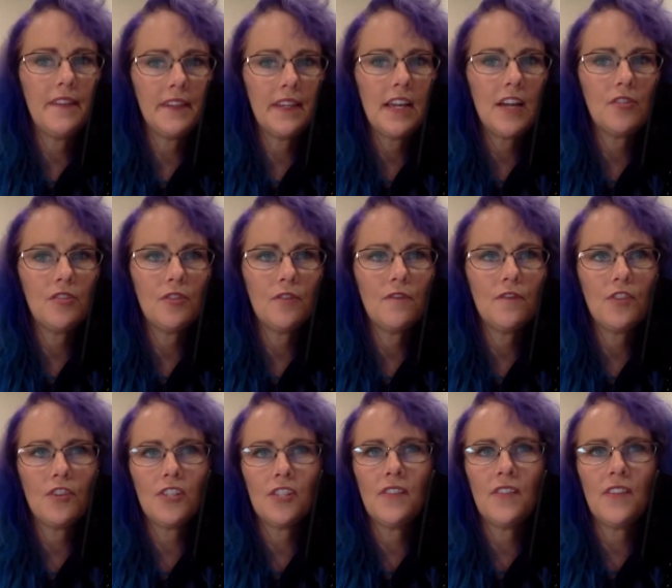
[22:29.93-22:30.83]
the carrier
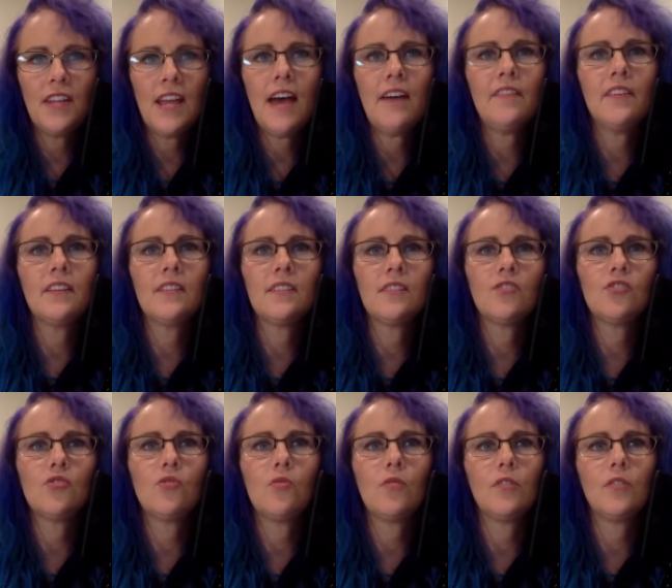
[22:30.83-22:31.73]
first and then add the
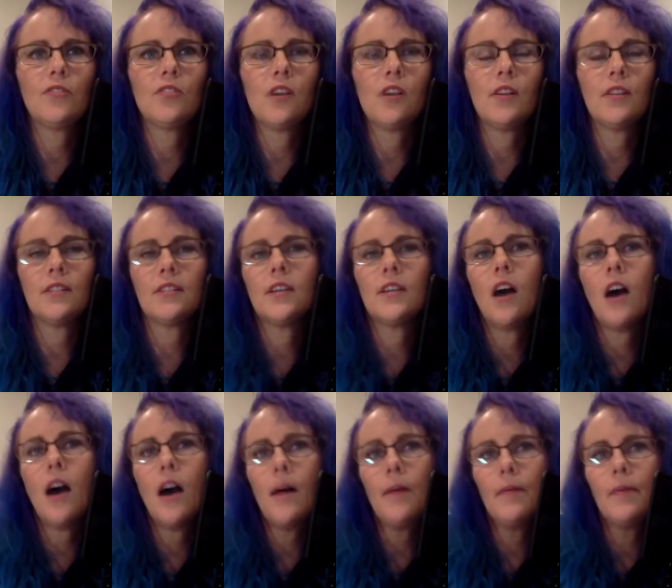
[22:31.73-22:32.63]
essential oils on
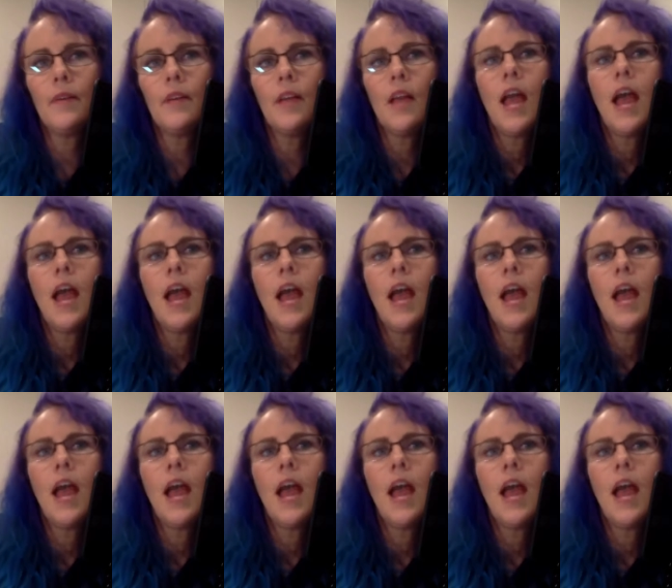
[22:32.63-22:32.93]
top.